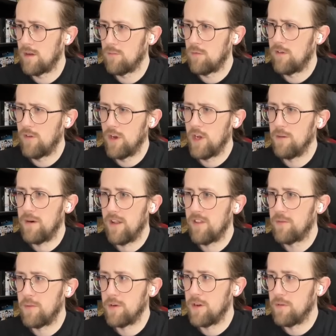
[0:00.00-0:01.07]
We've heard about this,
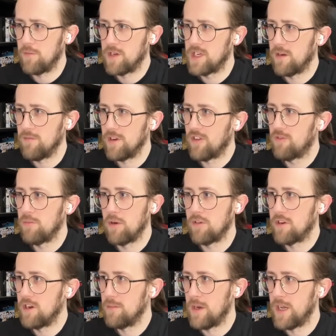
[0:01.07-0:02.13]
but we haven't really
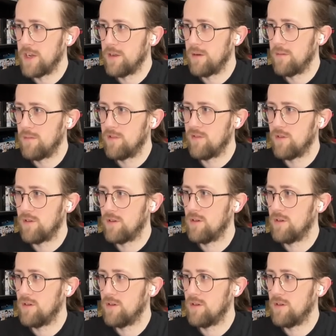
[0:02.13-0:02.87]
spoken about it before.